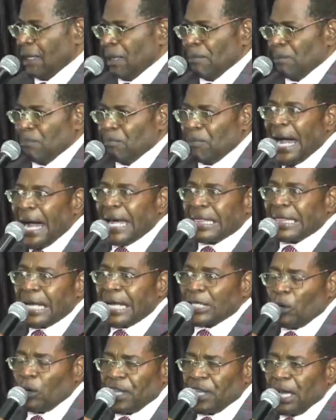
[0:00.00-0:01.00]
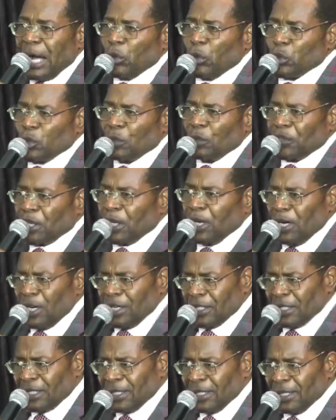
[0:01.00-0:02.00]
Mothers of the house of
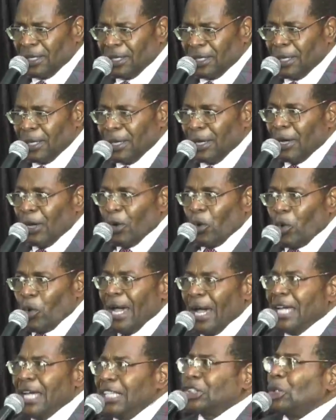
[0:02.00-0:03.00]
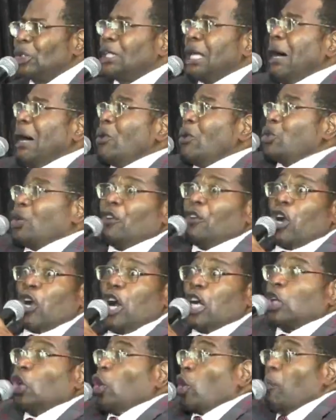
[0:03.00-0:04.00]
God, why should the house of
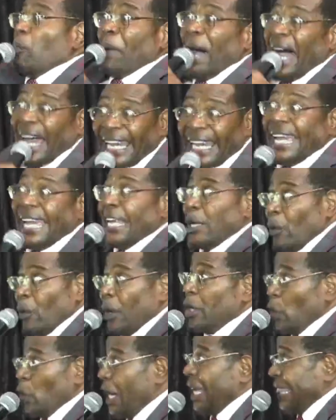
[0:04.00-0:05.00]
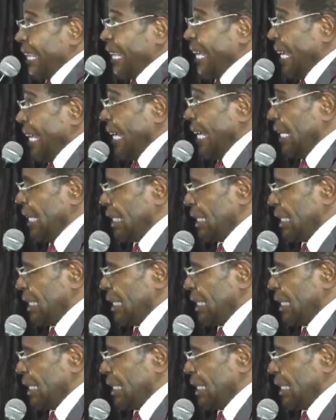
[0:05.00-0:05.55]
God look barren when you are there?